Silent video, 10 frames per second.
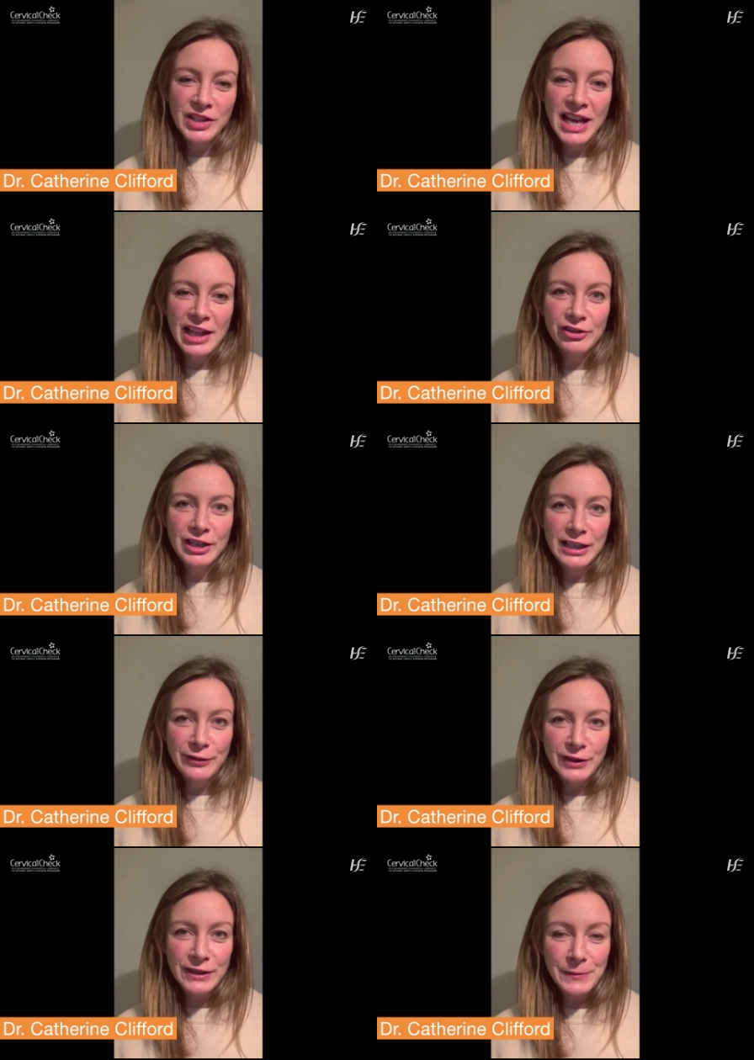Catherine
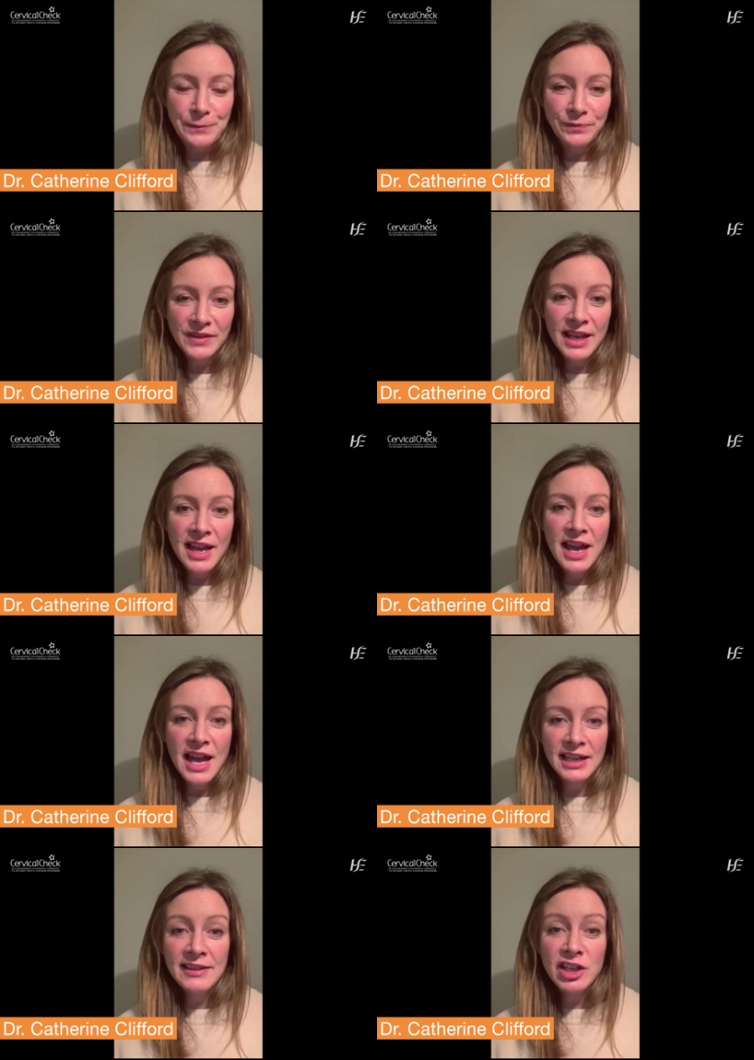Clifford,
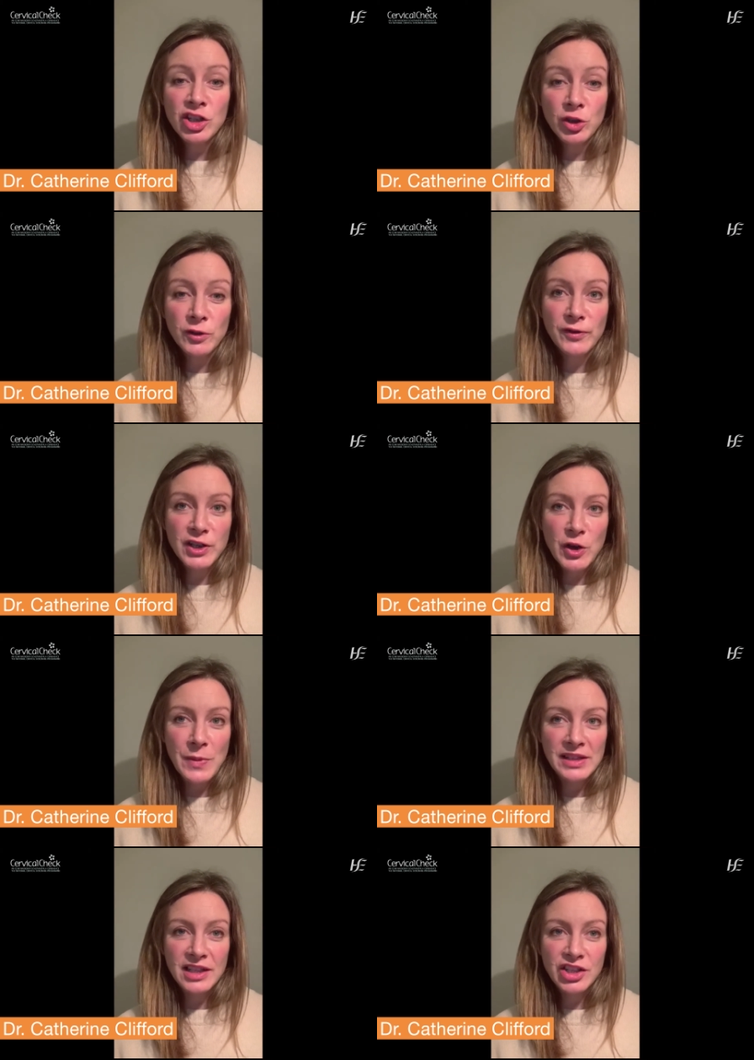and in this short video
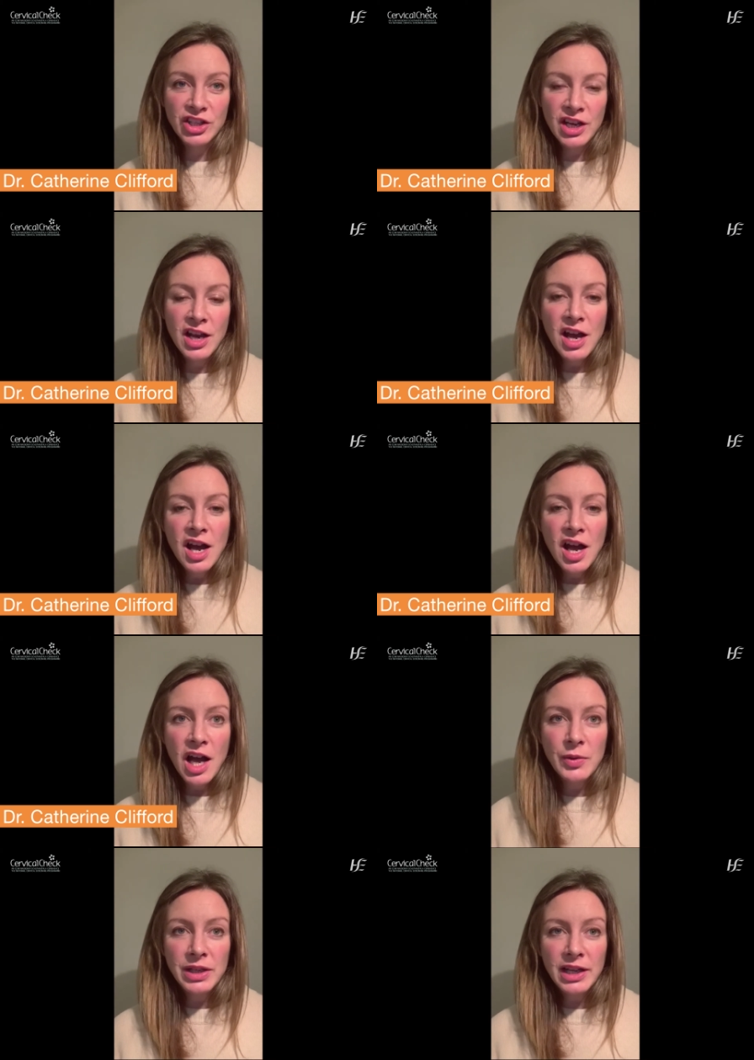message, I
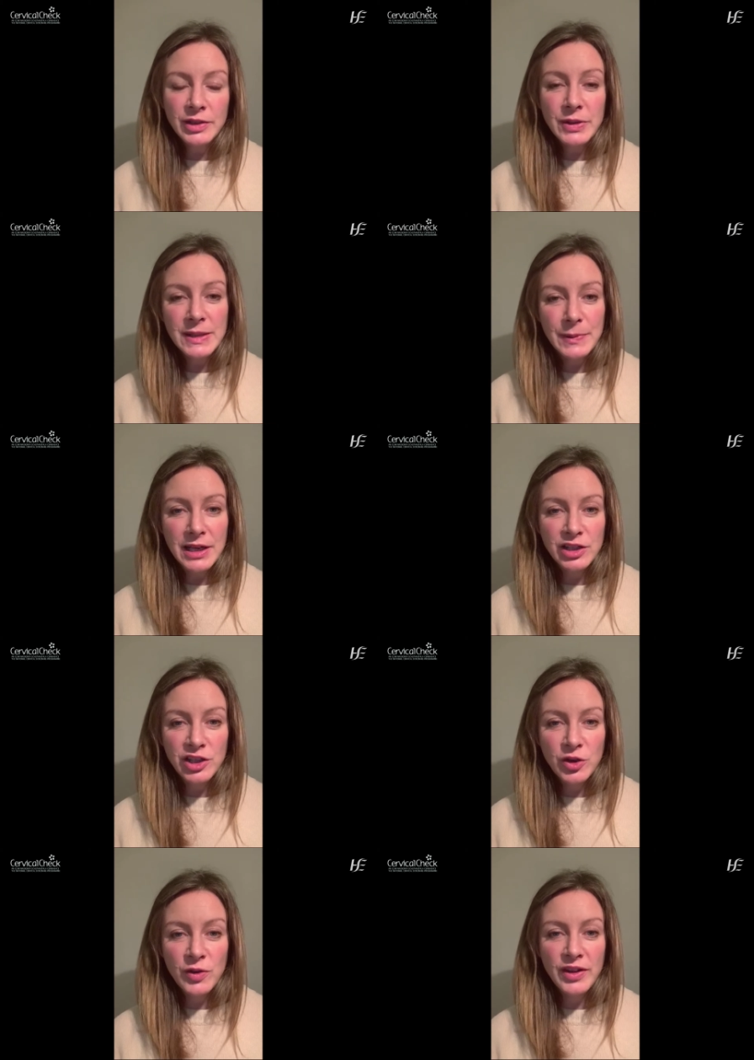would like to explain to
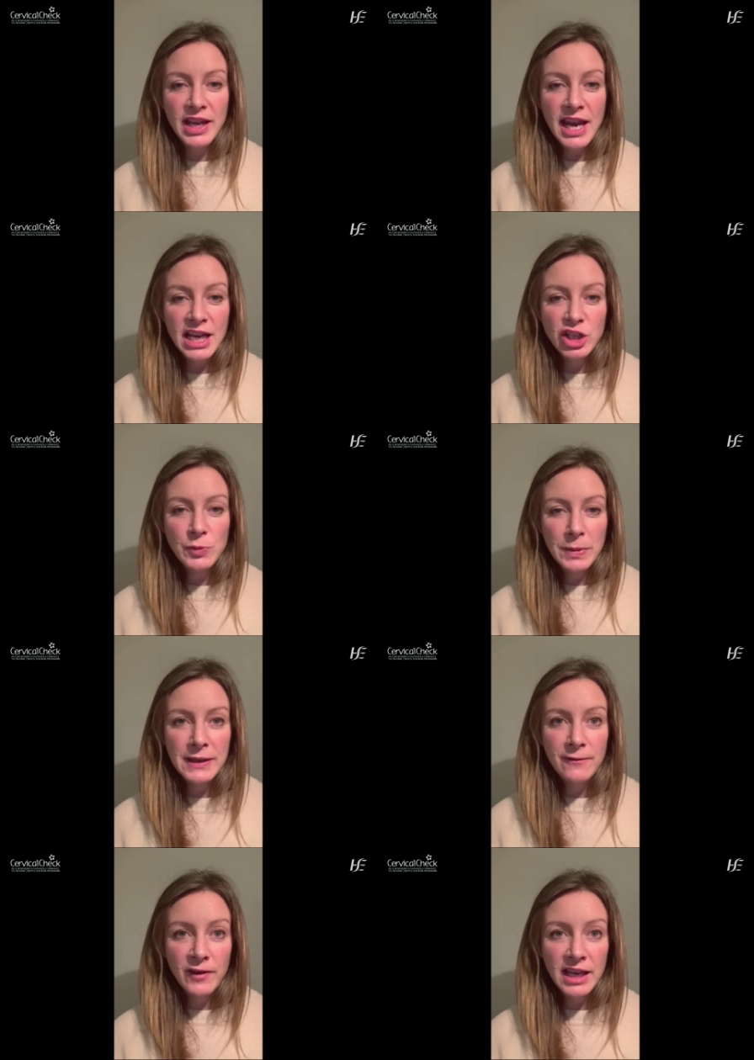you the
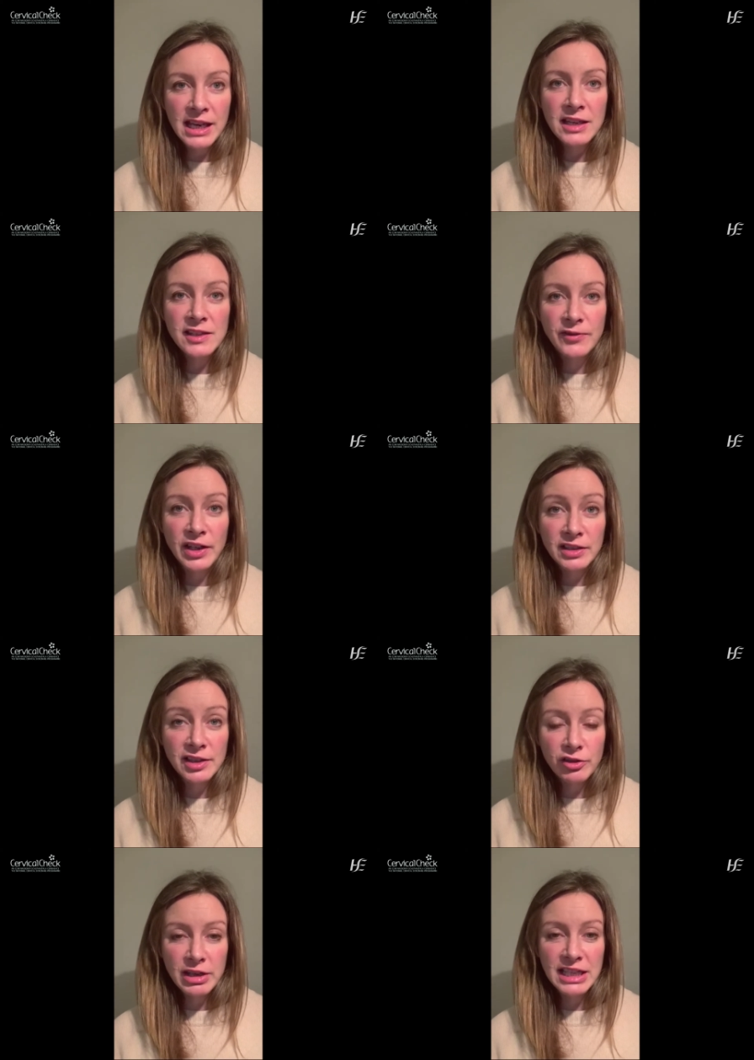HPV cervical
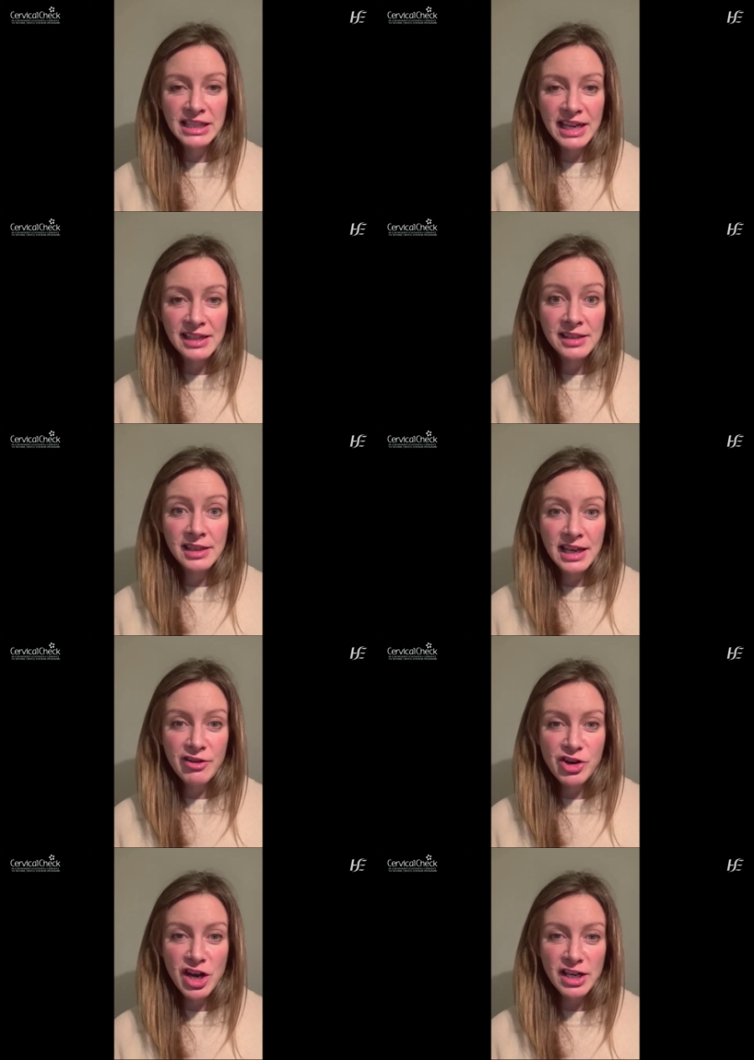screening test here
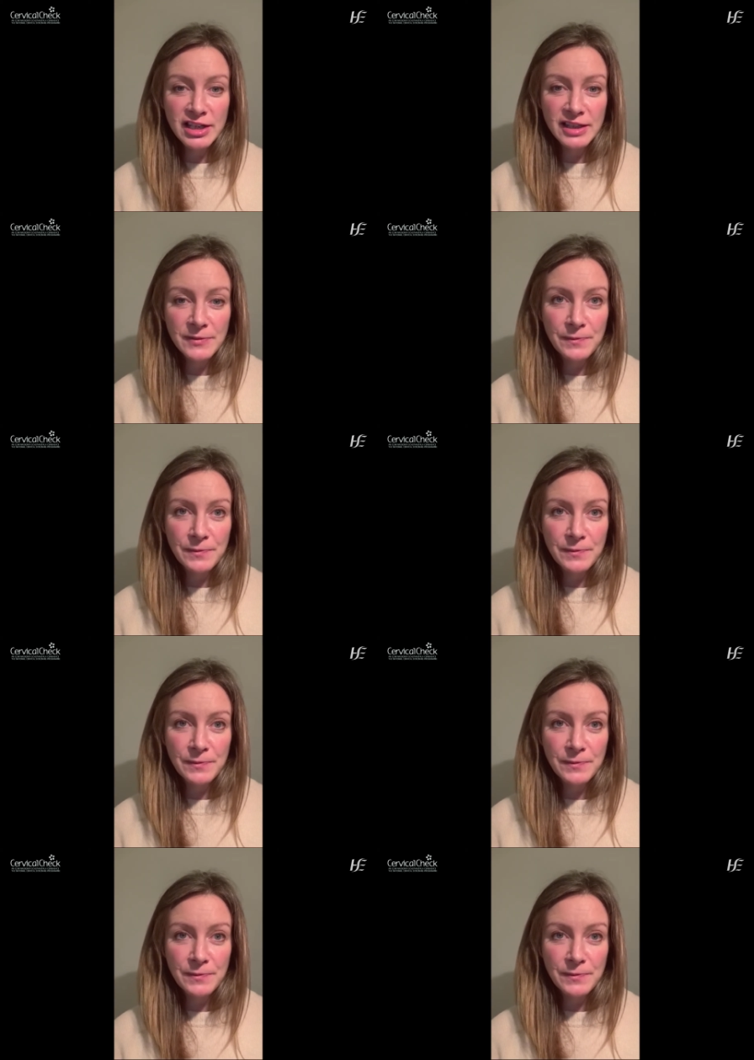in Ireland.